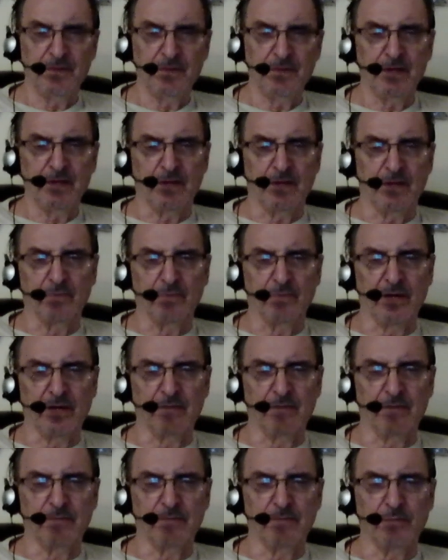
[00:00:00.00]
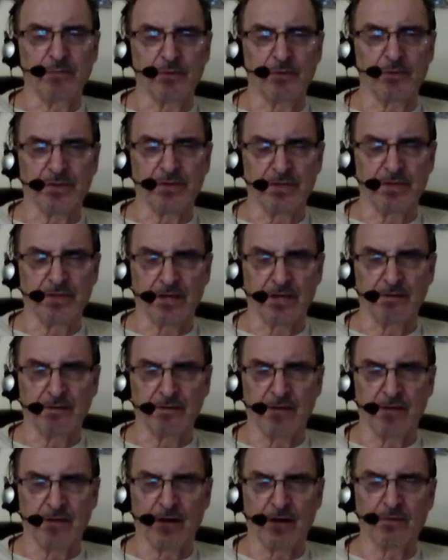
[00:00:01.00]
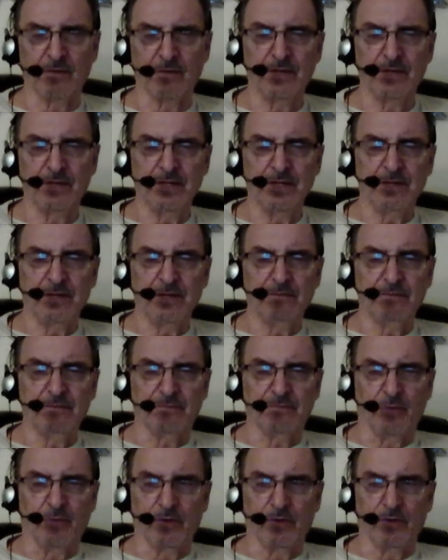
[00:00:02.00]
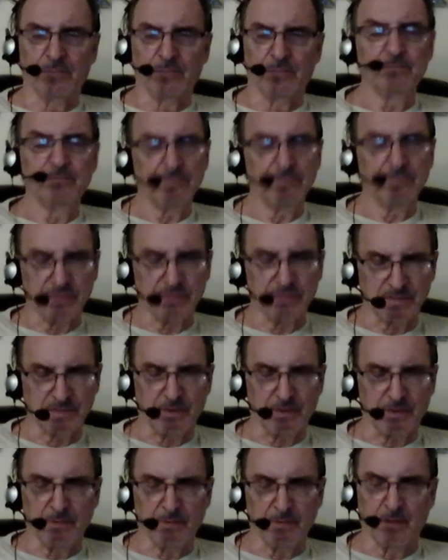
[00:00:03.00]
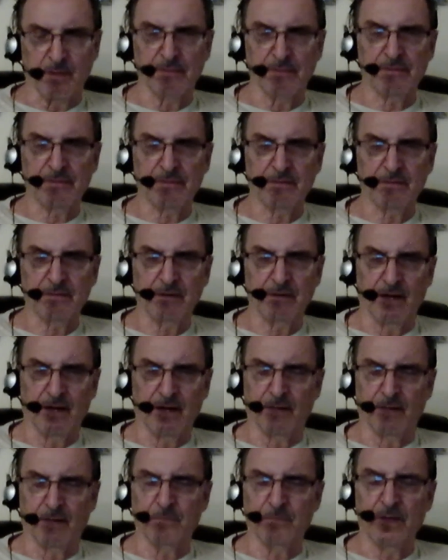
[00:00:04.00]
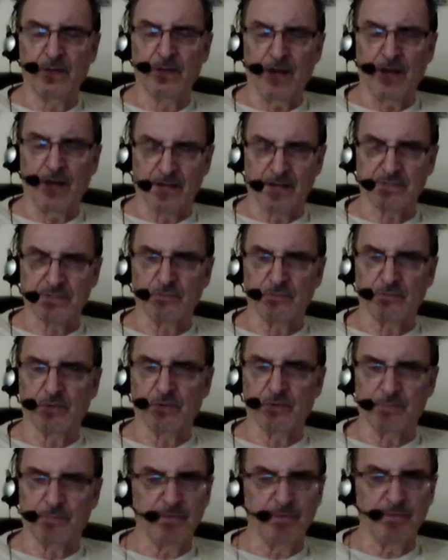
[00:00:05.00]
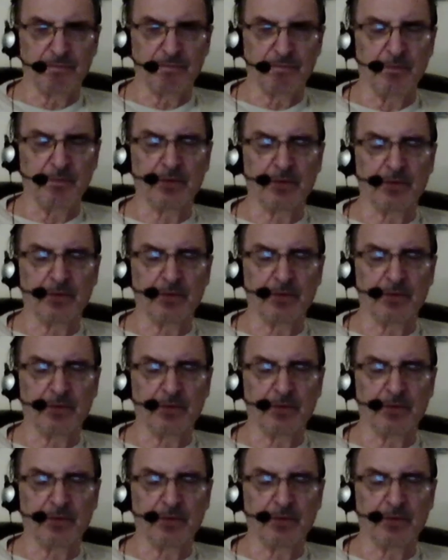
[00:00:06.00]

and we have been working together now for just about a month. Actually, we've been familiar